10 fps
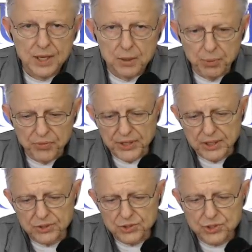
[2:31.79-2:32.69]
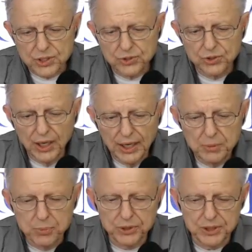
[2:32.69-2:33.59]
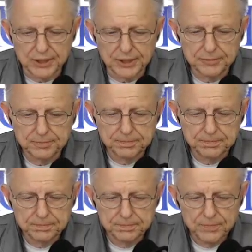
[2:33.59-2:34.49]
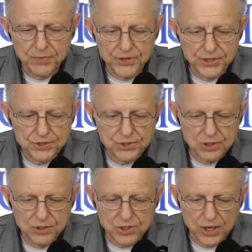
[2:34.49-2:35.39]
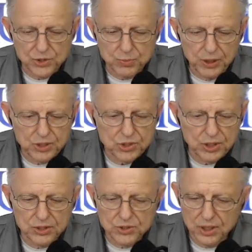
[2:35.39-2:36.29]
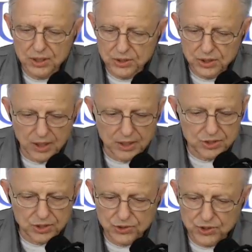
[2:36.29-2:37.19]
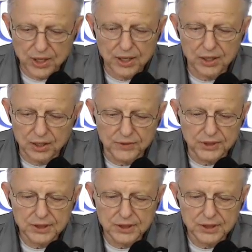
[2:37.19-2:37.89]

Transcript: But they considered liberty this is as much as I shall say of it.